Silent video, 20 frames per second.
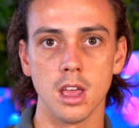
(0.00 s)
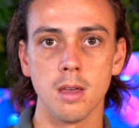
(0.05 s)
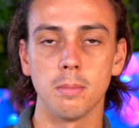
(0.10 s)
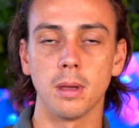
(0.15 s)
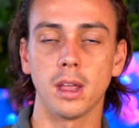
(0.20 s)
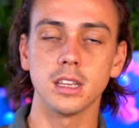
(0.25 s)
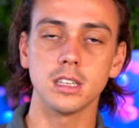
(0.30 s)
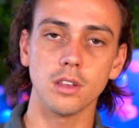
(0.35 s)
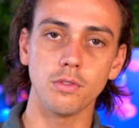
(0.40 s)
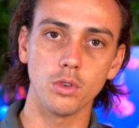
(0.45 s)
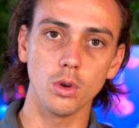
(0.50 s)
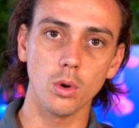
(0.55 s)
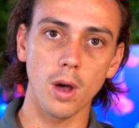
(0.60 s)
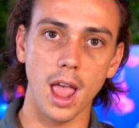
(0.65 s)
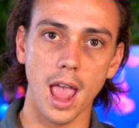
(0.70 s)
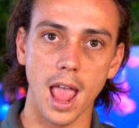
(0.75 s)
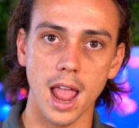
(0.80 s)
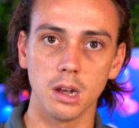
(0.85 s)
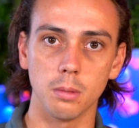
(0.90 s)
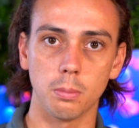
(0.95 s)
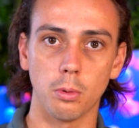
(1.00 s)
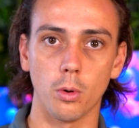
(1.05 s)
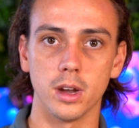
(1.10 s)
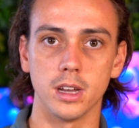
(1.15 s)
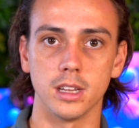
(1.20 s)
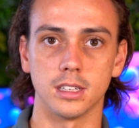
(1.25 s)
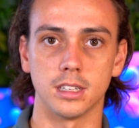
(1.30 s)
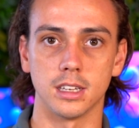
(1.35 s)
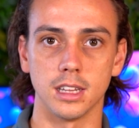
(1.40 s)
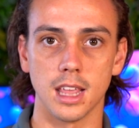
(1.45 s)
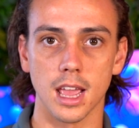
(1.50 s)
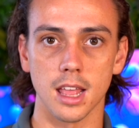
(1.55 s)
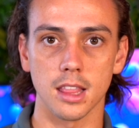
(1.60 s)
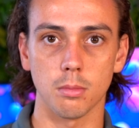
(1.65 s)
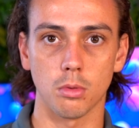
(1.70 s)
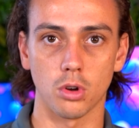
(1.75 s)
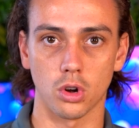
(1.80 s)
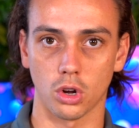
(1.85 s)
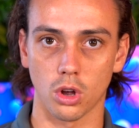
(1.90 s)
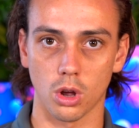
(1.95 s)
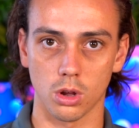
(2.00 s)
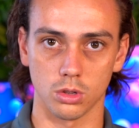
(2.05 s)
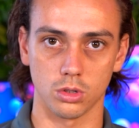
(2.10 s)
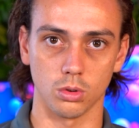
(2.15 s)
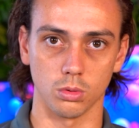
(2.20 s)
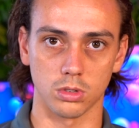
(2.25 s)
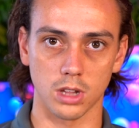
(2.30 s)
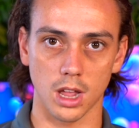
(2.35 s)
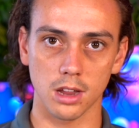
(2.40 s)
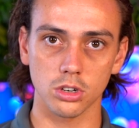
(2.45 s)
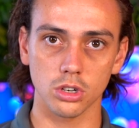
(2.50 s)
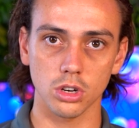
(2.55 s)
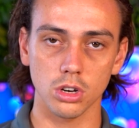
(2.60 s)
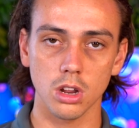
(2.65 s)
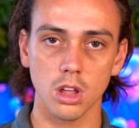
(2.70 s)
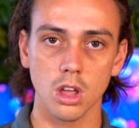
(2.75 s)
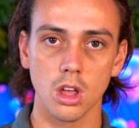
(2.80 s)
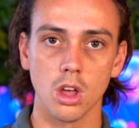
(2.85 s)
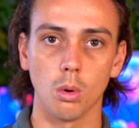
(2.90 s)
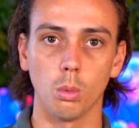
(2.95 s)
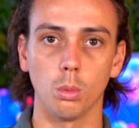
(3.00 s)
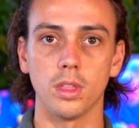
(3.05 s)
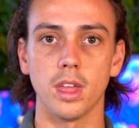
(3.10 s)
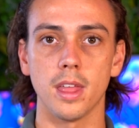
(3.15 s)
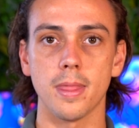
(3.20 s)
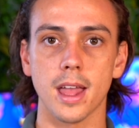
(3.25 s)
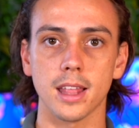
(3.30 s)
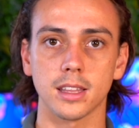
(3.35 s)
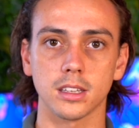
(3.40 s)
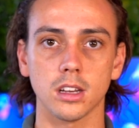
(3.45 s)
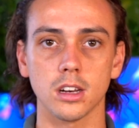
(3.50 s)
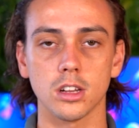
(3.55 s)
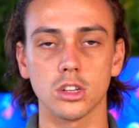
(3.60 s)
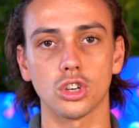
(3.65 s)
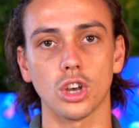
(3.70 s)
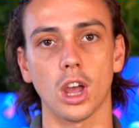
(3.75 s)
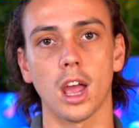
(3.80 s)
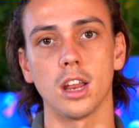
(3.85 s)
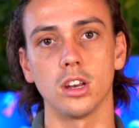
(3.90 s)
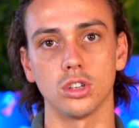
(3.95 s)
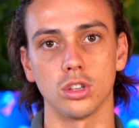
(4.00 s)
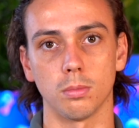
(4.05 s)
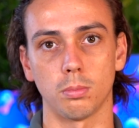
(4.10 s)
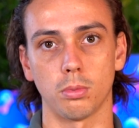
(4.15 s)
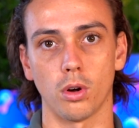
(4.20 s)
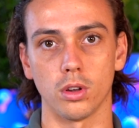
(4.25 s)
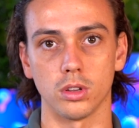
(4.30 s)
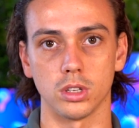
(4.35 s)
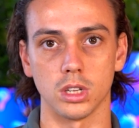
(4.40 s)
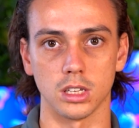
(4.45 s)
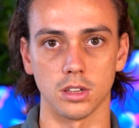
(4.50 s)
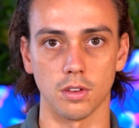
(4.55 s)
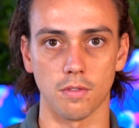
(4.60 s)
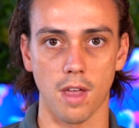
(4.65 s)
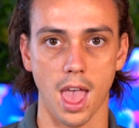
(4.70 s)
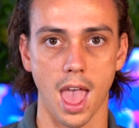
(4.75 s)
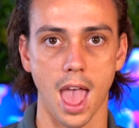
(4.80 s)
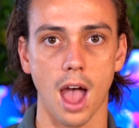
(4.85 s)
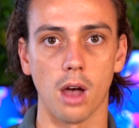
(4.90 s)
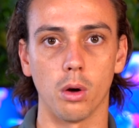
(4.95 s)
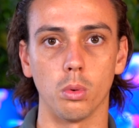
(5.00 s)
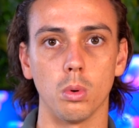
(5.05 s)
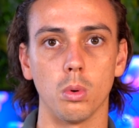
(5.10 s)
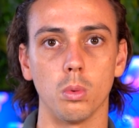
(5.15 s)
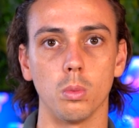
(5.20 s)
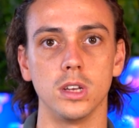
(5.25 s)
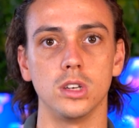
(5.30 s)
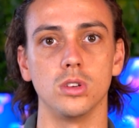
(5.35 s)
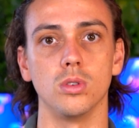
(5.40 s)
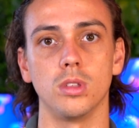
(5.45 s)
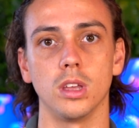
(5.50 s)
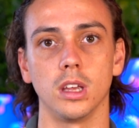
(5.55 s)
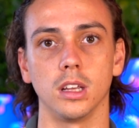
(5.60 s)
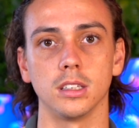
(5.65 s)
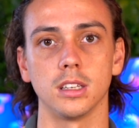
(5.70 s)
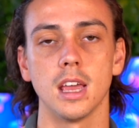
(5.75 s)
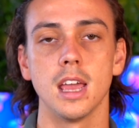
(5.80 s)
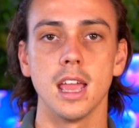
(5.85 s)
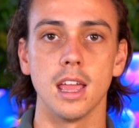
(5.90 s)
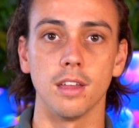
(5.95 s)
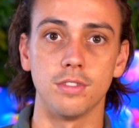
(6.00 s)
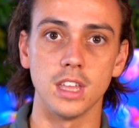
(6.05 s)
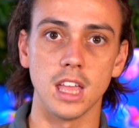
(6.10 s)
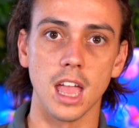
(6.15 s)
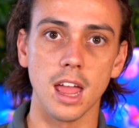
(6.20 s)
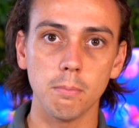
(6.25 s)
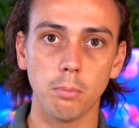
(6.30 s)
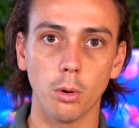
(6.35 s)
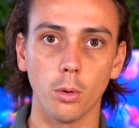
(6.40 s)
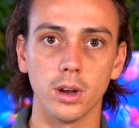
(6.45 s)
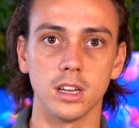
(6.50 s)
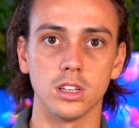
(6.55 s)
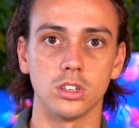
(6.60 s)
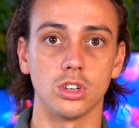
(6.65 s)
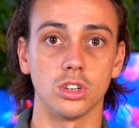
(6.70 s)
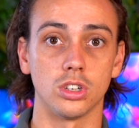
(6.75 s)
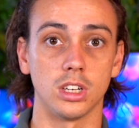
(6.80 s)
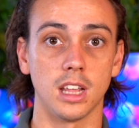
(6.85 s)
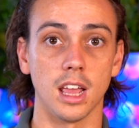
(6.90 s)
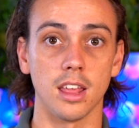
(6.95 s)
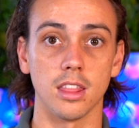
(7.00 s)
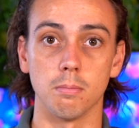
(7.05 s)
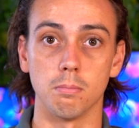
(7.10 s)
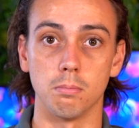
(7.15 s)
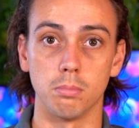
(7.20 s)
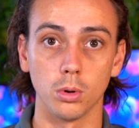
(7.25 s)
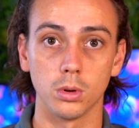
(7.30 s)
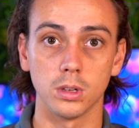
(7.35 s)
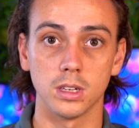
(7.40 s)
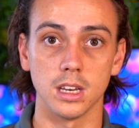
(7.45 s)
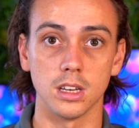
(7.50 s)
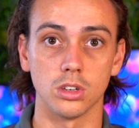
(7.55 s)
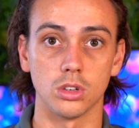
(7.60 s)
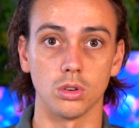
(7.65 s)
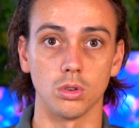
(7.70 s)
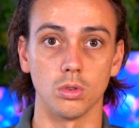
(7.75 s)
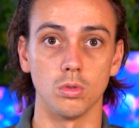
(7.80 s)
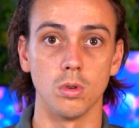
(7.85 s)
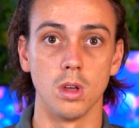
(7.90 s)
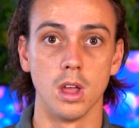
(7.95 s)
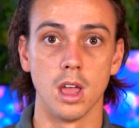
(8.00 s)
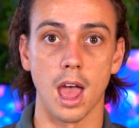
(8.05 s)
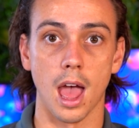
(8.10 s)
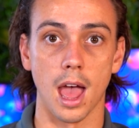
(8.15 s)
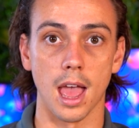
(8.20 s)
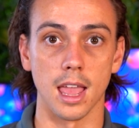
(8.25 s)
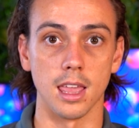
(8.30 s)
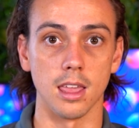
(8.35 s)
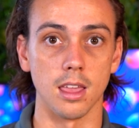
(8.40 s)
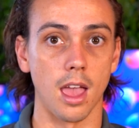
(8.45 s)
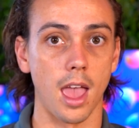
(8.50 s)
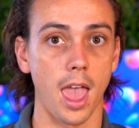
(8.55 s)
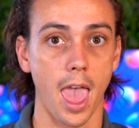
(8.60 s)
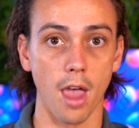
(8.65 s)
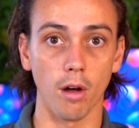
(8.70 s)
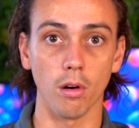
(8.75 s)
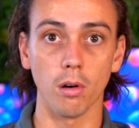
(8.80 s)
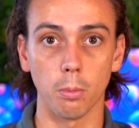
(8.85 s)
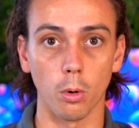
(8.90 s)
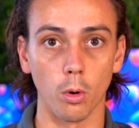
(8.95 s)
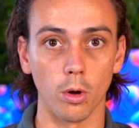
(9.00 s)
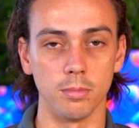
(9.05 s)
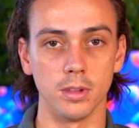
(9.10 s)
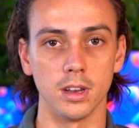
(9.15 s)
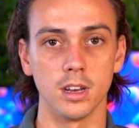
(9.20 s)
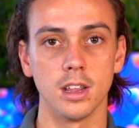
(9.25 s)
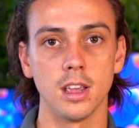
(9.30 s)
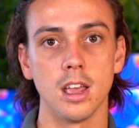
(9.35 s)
Because if your end point is to get them on a consultation, well then that's going to change the process of how we do things. If the end point is just to get them booked into a hair appointment,